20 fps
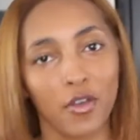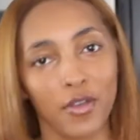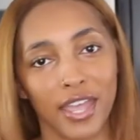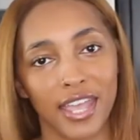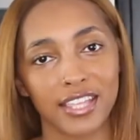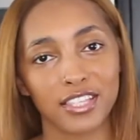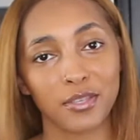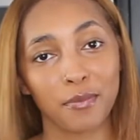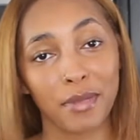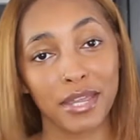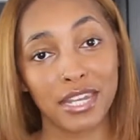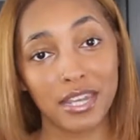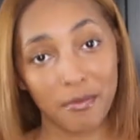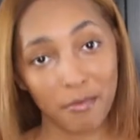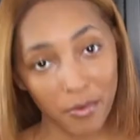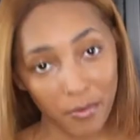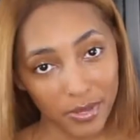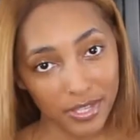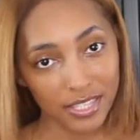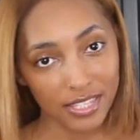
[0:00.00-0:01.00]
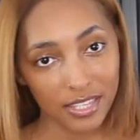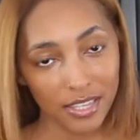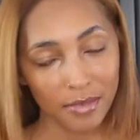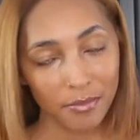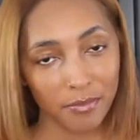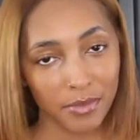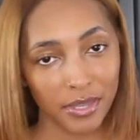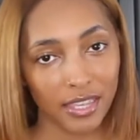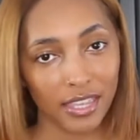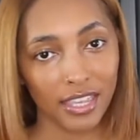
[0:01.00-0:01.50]
Okay, so my number one
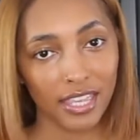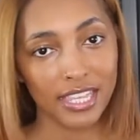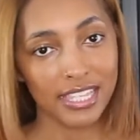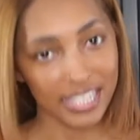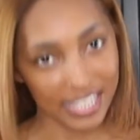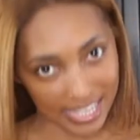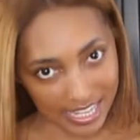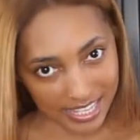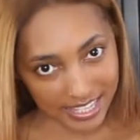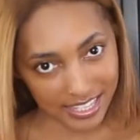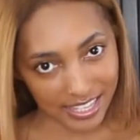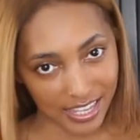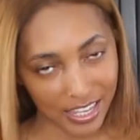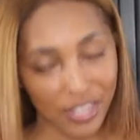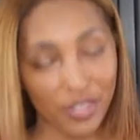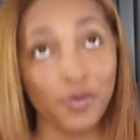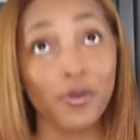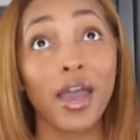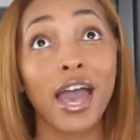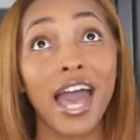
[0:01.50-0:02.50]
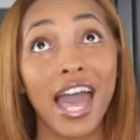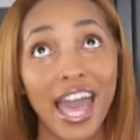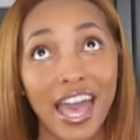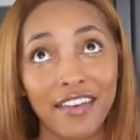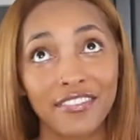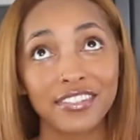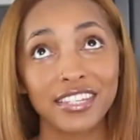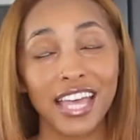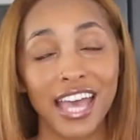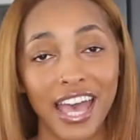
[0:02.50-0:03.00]
tip is eat. You
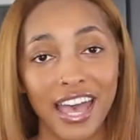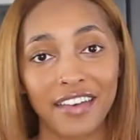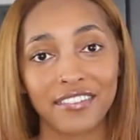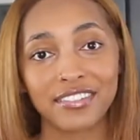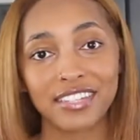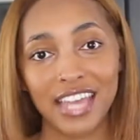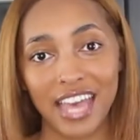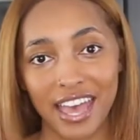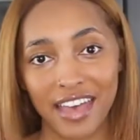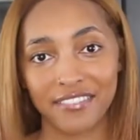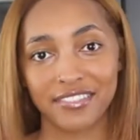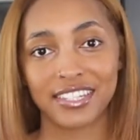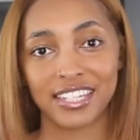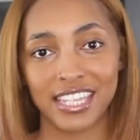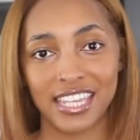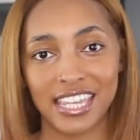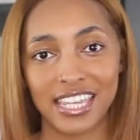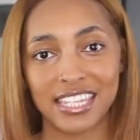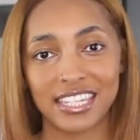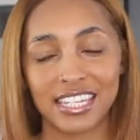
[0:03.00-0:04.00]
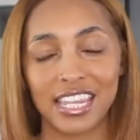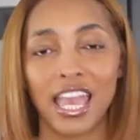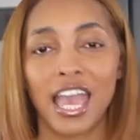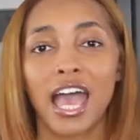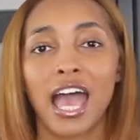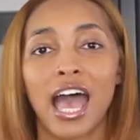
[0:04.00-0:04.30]
have to, have to, have to eat.